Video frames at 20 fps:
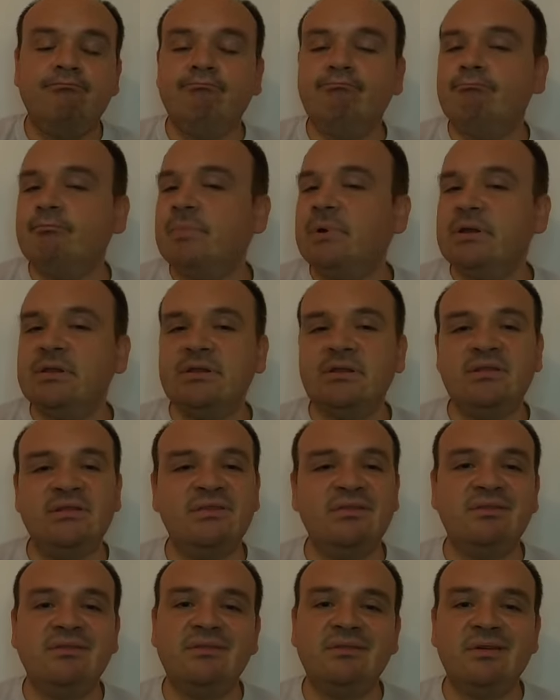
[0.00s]
but
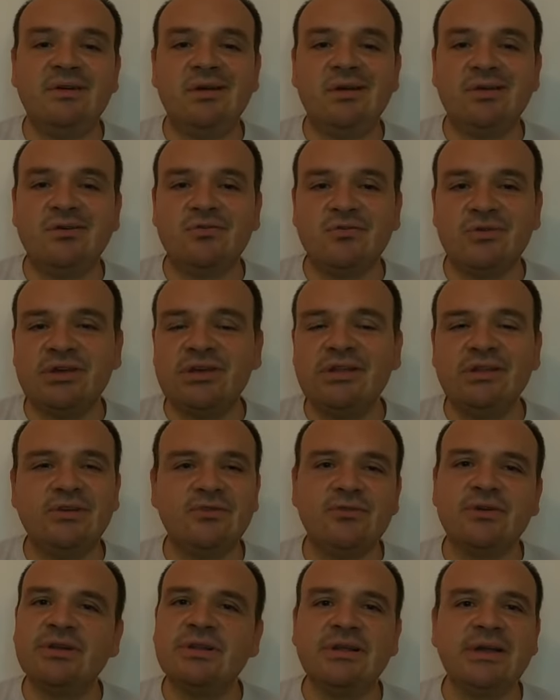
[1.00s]
really
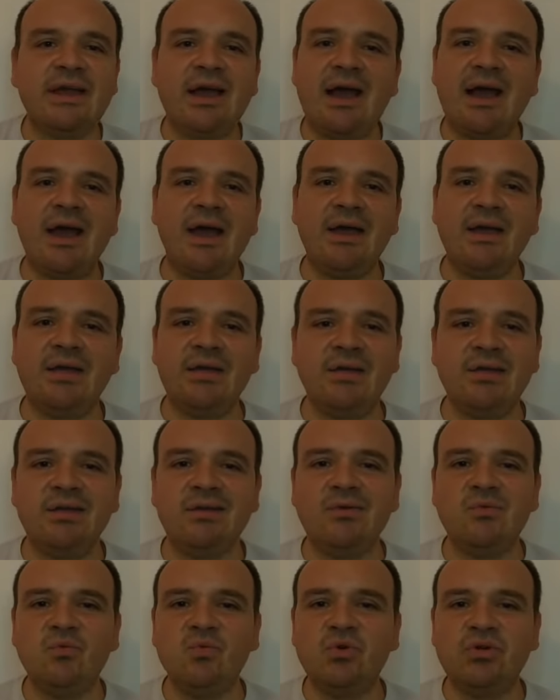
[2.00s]
really I
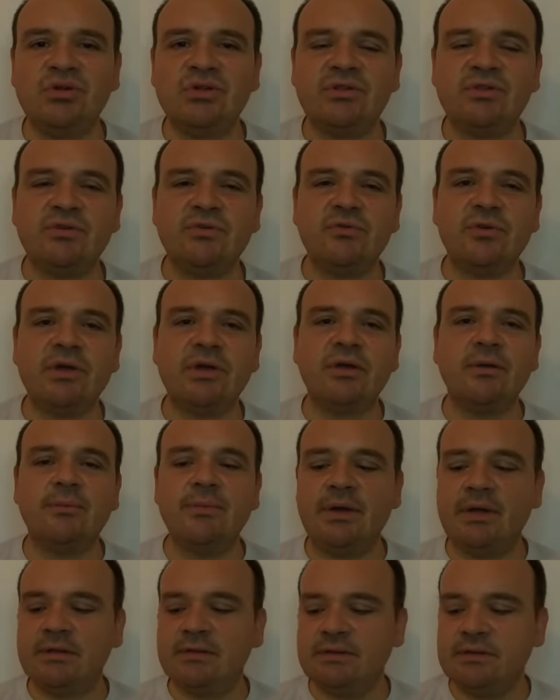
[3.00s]
wouldn't
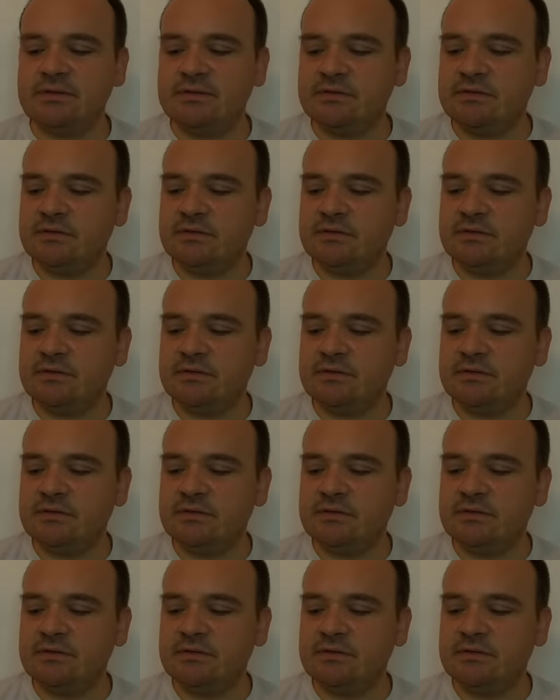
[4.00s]
recommend it